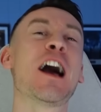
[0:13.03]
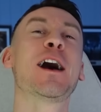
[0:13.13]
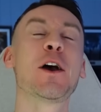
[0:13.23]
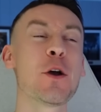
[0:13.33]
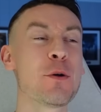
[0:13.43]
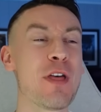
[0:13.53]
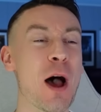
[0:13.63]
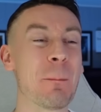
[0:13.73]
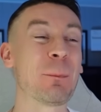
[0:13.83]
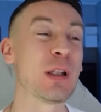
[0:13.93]
Who
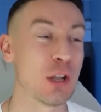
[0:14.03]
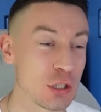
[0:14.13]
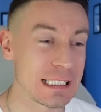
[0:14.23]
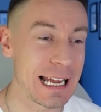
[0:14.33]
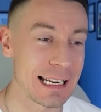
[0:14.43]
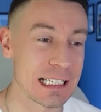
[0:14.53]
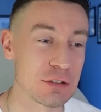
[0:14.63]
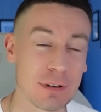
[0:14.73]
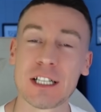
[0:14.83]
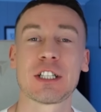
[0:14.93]
the bloody hell is
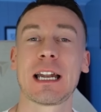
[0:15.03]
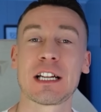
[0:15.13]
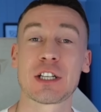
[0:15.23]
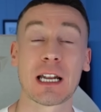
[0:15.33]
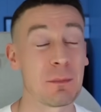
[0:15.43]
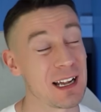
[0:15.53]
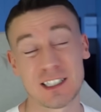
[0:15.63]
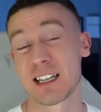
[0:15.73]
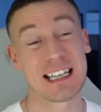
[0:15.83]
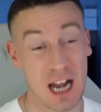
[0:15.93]
Richard Edgill? I
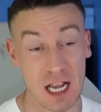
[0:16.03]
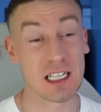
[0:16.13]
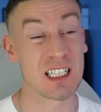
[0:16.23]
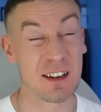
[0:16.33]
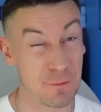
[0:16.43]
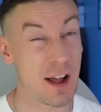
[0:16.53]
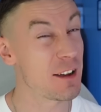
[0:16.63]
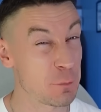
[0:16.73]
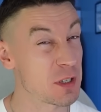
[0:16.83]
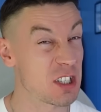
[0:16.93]
imagine
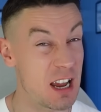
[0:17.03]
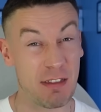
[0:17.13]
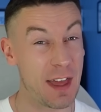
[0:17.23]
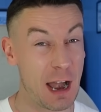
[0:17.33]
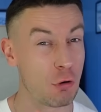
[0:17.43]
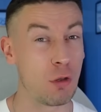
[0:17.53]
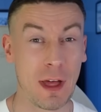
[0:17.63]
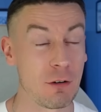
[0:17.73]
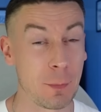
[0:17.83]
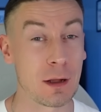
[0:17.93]
95% there or
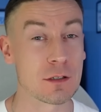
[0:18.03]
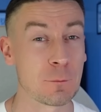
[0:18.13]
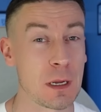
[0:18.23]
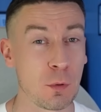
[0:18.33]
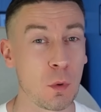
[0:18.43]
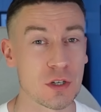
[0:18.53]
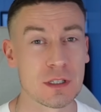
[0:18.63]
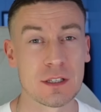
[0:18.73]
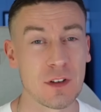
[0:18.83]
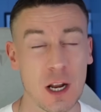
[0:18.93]
thereabouts of people watching
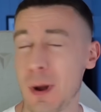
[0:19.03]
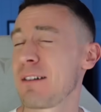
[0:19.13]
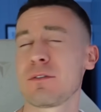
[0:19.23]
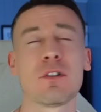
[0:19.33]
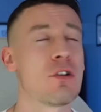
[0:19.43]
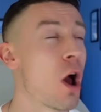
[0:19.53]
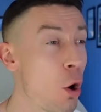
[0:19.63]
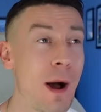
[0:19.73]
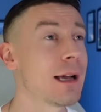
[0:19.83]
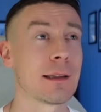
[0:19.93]
this video have
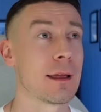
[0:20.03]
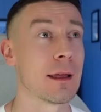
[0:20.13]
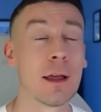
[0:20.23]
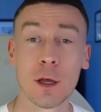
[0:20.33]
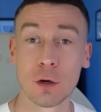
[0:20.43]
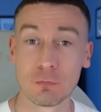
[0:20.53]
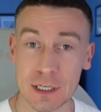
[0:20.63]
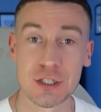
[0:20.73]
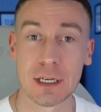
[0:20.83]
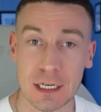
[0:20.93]
no idea who
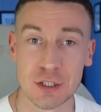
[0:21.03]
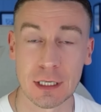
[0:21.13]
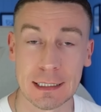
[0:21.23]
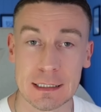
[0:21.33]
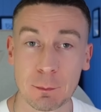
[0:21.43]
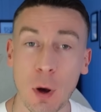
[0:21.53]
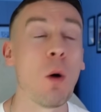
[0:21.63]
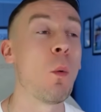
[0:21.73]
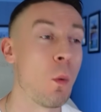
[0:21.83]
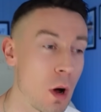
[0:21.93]
Richard Edgill is.
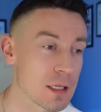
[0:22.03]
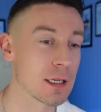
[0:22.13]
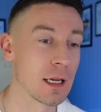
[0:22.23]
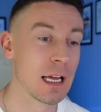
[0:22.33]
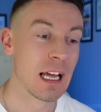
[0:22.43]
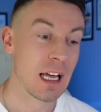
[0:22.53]
But what a